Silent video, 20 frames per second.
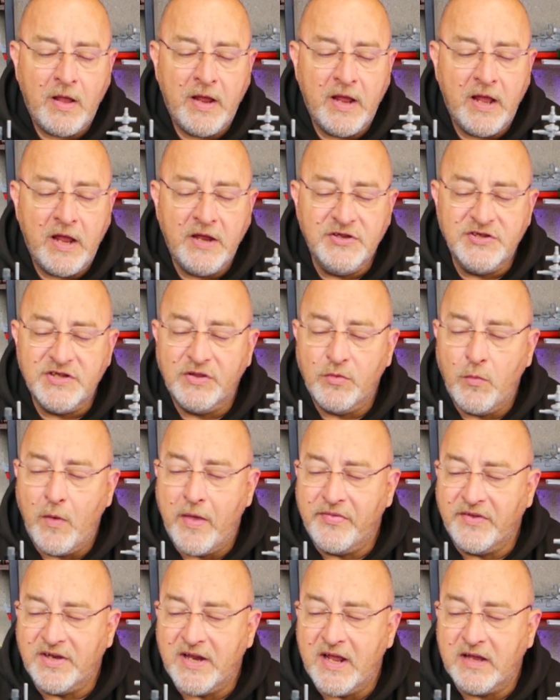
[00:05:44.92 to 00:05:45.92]
into the
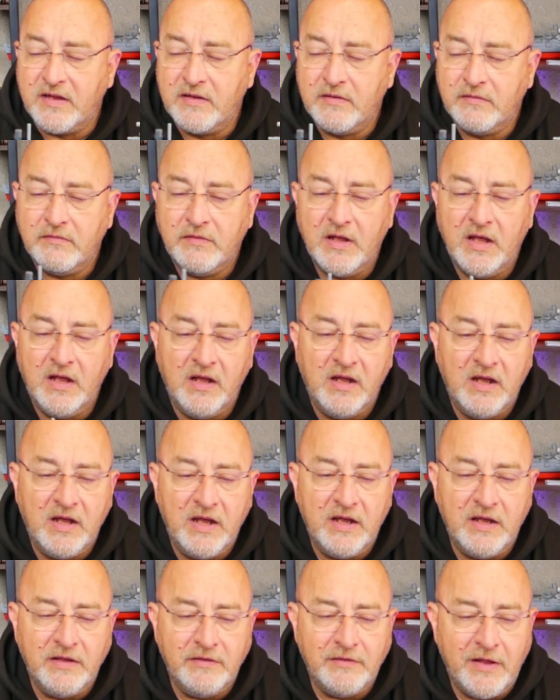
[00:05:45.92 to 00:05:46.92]
weather deck,
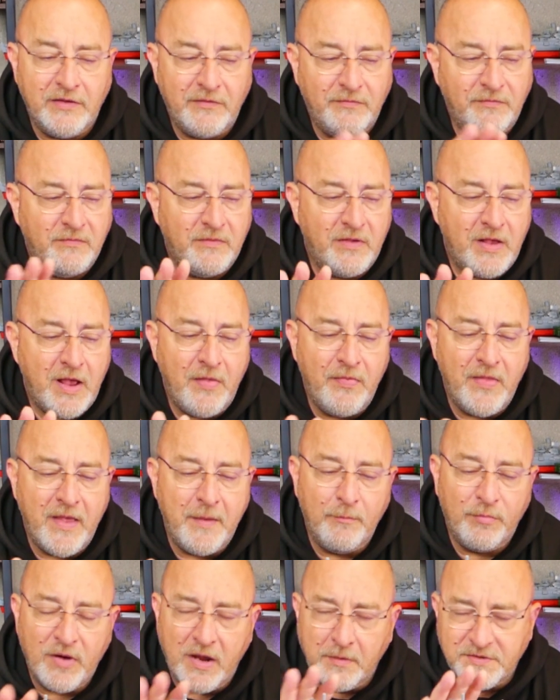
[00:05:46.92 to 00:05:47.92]
and
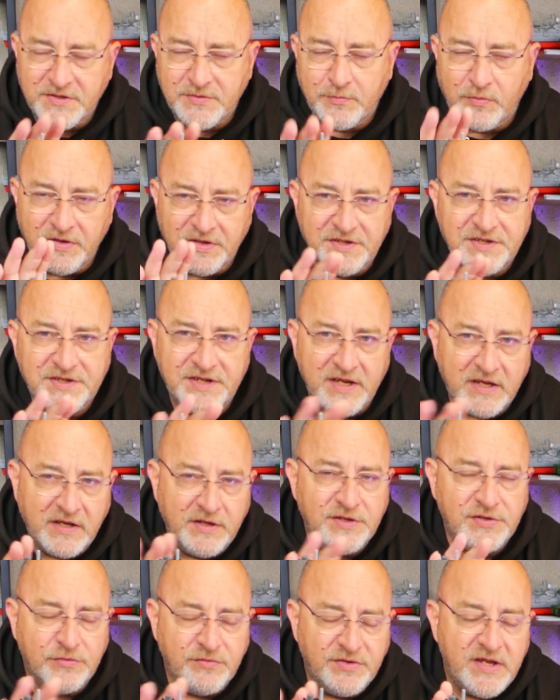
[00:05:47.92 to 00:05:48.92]
then perhaps with
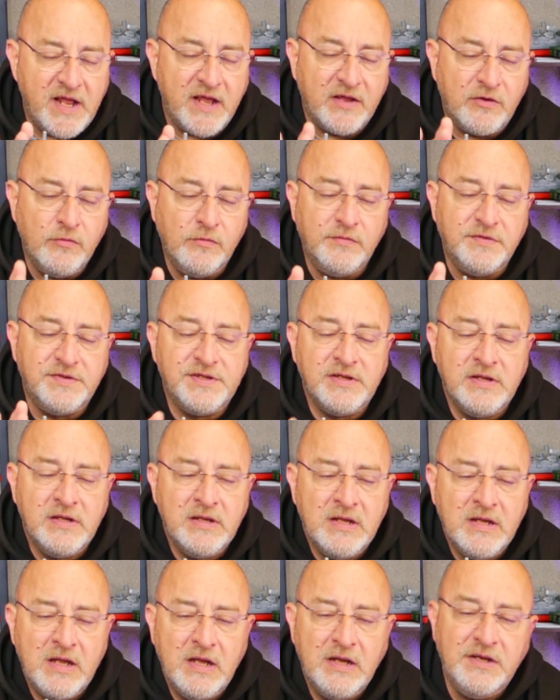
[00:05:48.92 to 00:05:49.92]
stickers or decals
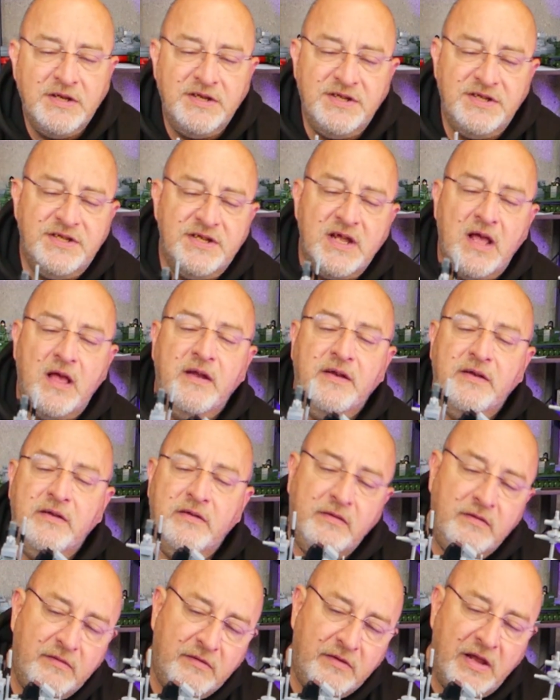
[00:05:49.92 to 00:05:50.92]

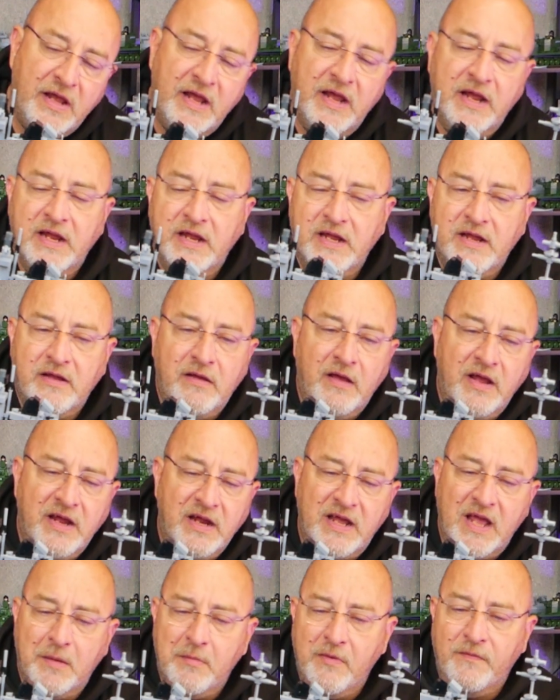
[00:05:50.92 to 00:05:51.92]
done a
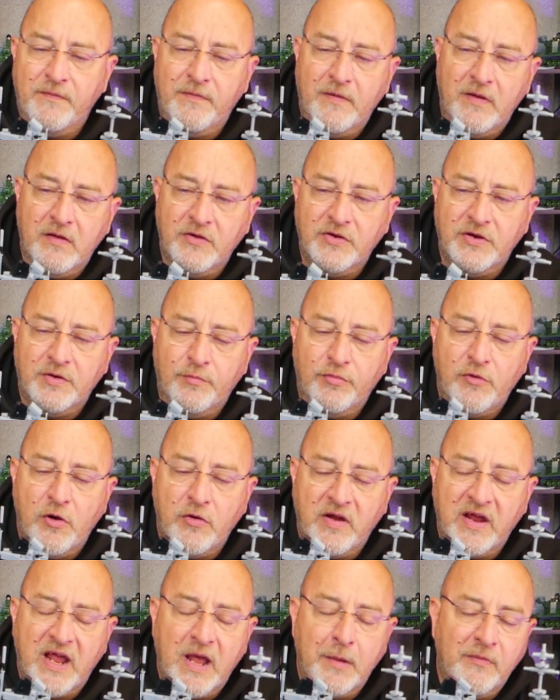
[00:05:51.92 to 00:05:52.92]
camouflage, a
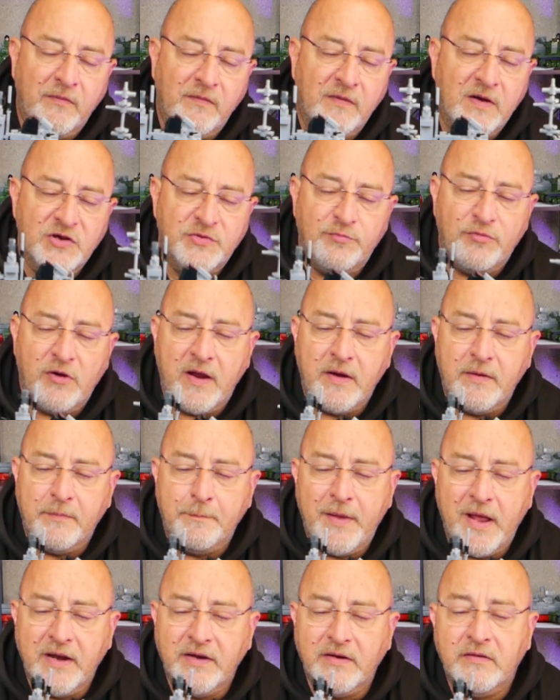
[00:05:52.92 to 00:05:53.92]
broken camouflage
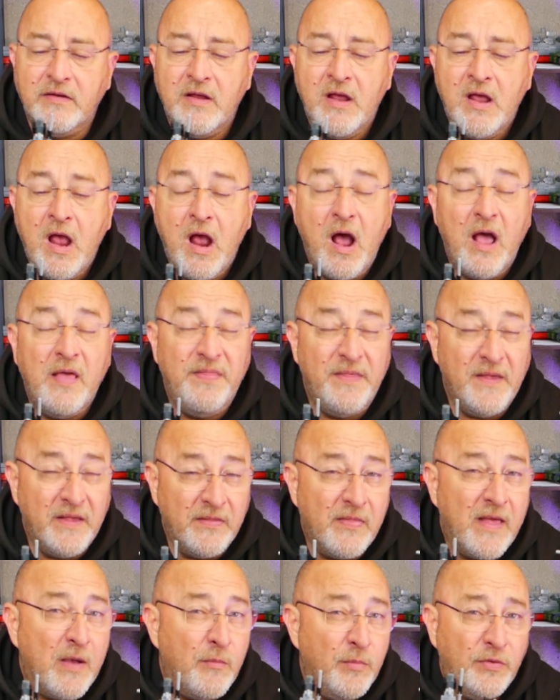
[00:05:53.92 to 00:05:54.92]
pattern, I
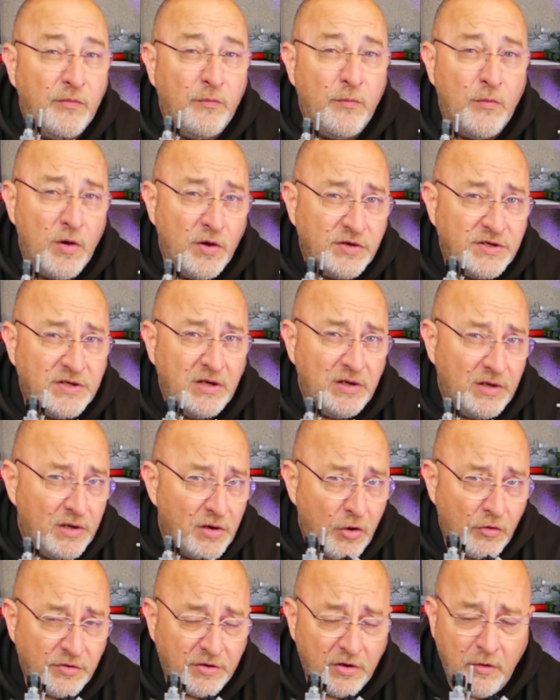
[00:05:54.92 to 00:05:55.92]
think that would have worked a
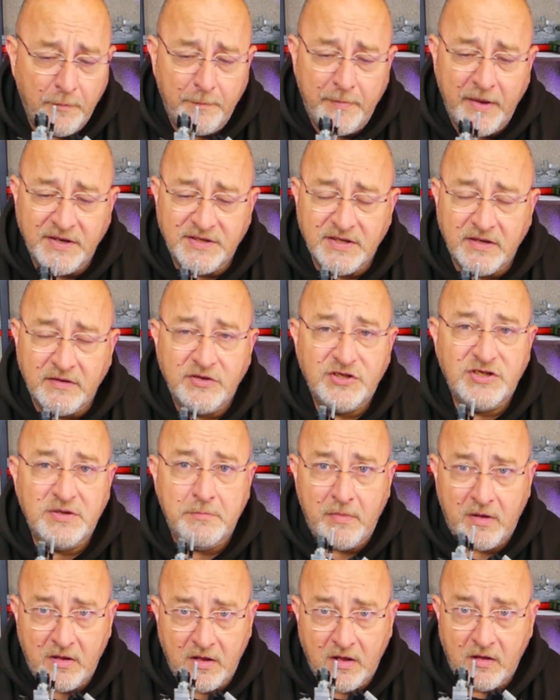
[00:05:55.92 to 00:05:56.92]
lot better, to
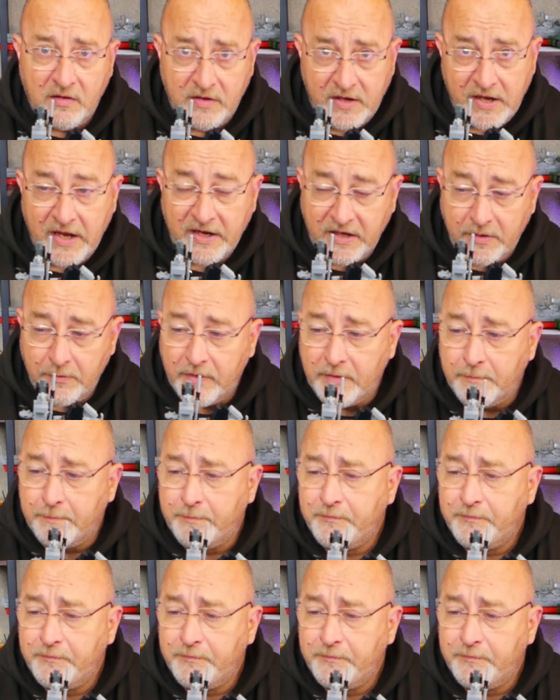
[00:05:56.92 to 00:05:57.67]
my eye anyway.